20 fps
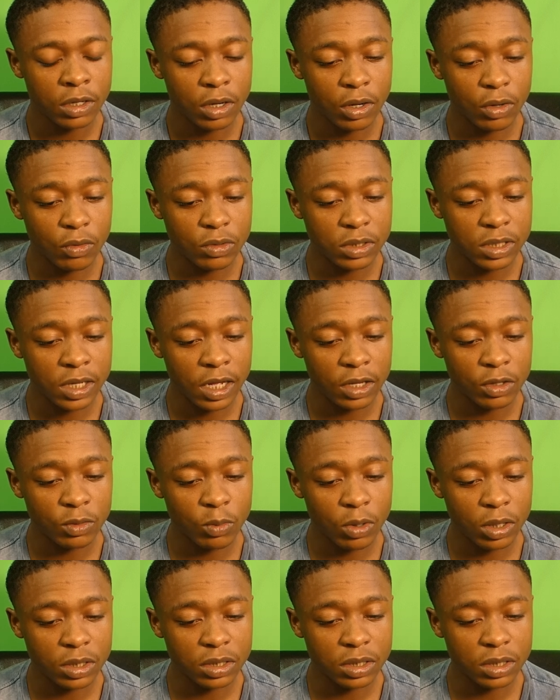I only had
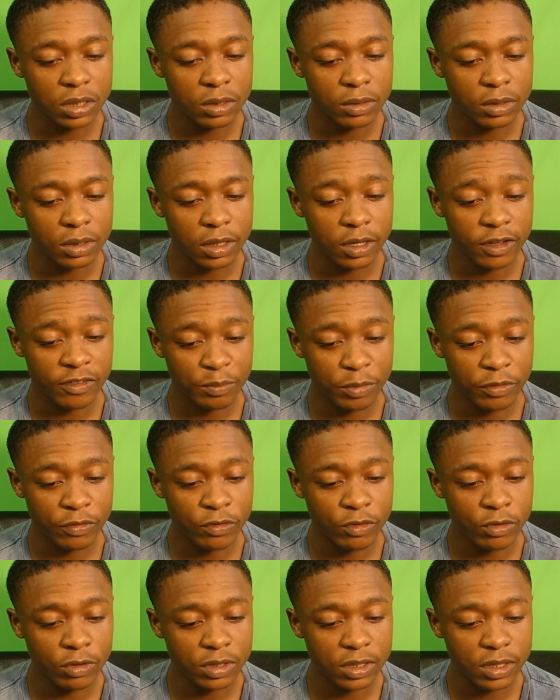1 year left
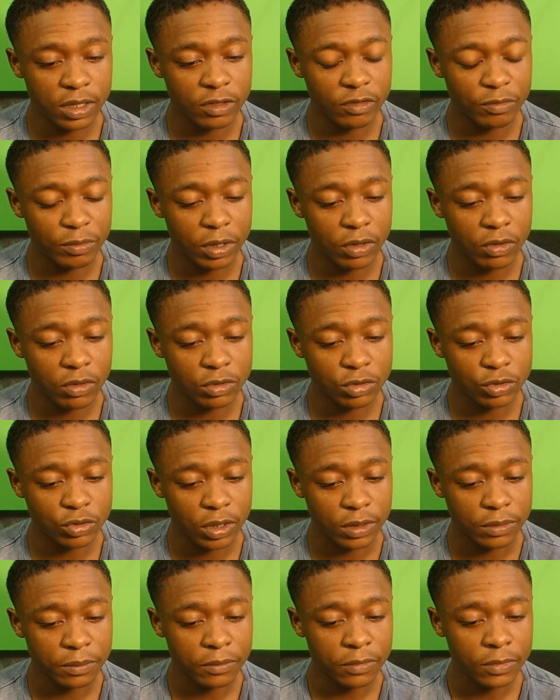before the end of my
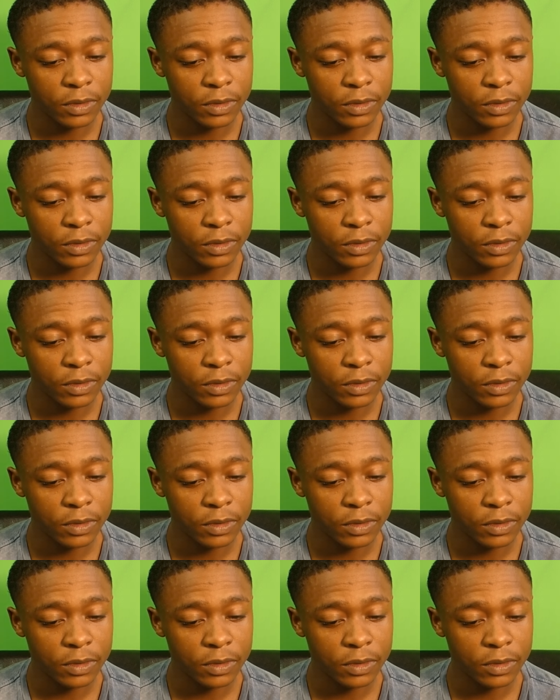contract.